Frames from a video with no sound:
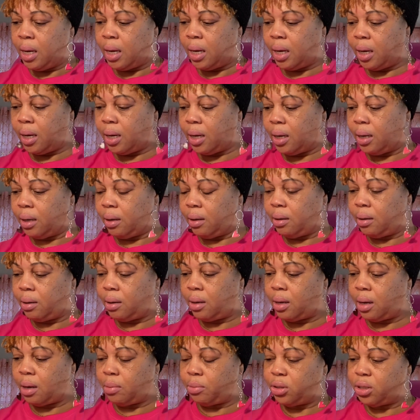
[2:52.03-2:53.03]
And
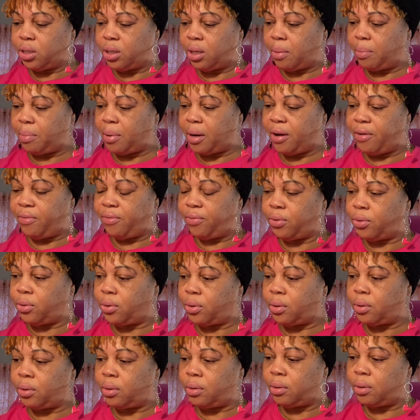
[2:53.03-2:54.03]
how much did I pay for
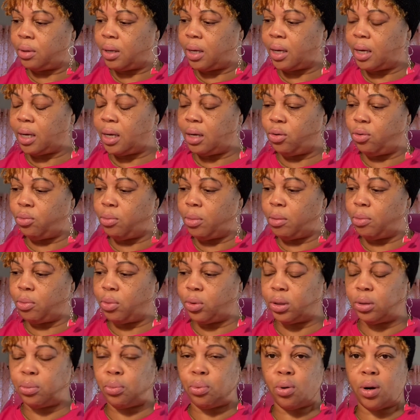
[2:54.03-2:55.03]
it? I can't even remember
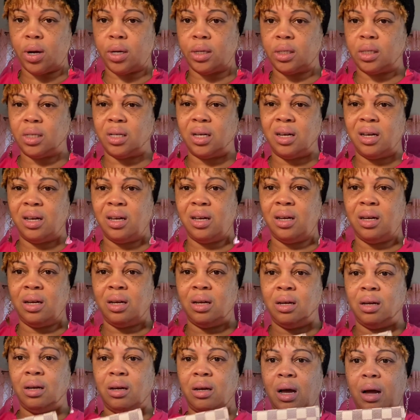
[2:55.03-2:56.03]
what the price
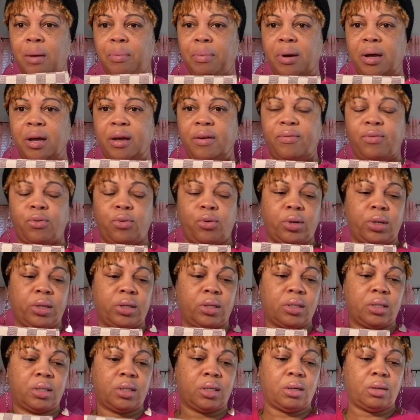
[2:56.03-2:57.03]
I paid for it
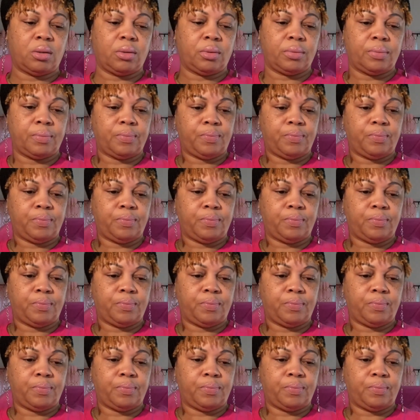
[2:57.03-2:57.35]
is, though.